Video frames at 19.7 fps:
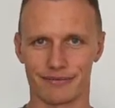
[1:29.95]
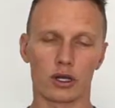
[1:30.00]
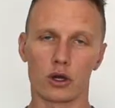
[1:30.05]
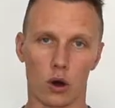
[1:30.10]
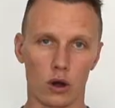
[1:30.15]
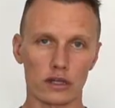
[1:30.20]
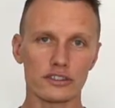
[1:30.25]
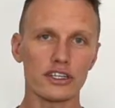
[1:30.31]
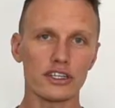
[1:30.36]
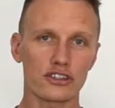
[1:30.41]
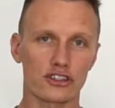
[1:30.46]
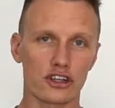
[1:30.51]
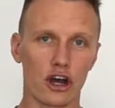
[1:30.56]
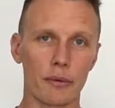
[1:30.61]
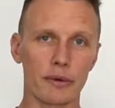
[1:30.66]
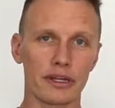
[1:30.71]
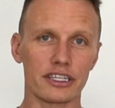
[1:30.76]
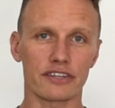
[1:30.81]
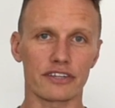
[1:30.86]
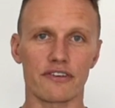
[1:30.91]
Because there's
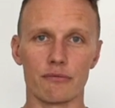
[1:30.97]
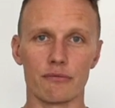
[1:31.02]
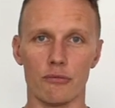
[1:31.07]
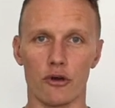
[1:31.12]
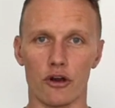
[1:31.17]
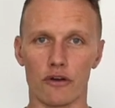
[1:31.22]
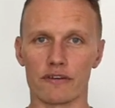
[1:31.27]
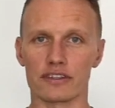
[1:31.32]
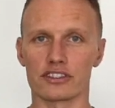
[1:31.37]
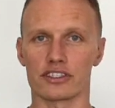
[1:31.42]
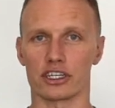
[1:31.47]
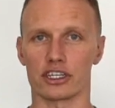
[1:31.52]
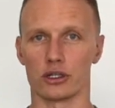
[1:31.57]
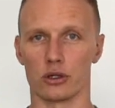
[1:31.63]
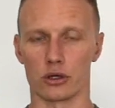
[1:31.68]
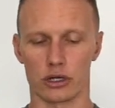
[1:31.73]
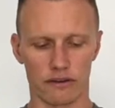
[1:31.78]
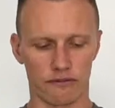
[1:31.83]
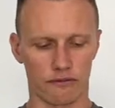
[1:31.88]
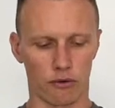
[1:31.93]
so many different movements that
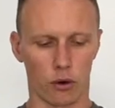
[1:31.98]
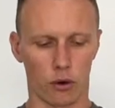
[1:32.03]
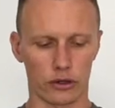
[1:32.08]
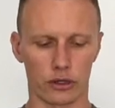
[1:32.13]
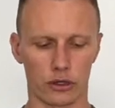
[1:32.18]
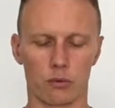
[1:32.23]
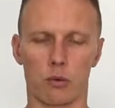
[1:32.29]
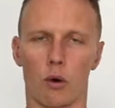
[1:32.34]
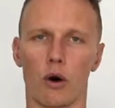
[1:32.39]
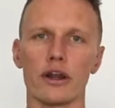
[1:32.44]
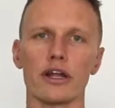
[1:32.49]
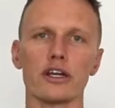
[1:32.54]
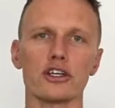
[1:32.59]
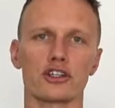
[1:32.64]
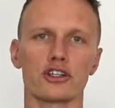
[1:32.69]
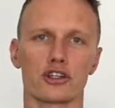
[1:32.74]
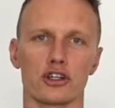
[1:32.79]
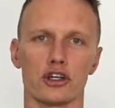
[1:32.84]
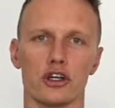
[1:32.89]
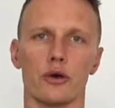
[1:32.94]
you're looking for, you want a
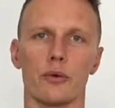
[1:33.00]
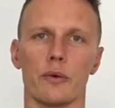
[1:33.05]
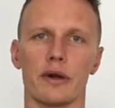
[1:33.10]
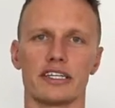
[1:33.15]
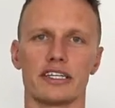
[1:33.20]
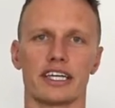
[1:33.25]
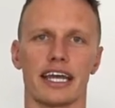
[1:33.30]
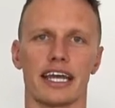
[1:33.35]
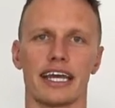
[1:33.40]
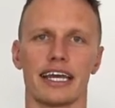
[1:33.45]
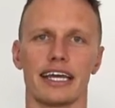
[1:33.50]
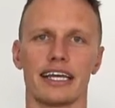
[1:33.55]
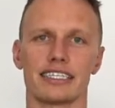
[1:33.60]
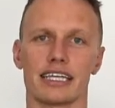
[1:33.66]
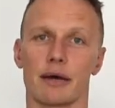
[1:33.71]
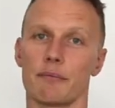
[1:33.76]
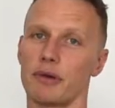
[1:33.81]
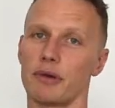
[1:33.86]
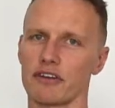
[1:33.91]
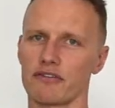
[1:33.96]
shoe which
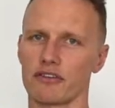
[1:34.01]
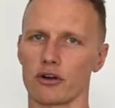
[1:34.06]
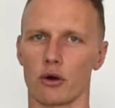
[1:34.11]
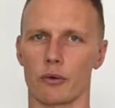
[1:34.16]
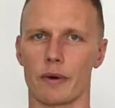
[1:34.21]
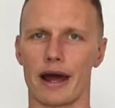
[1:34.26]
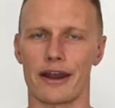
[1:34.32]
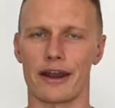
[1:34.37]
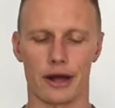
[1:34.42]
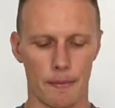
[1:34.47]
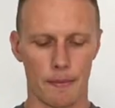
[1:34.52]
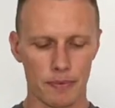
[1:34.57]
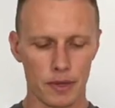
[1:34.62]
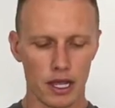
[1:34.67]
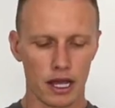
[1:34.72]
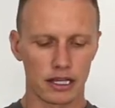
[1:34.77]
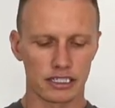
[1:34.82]
is a bit of an all-rounder.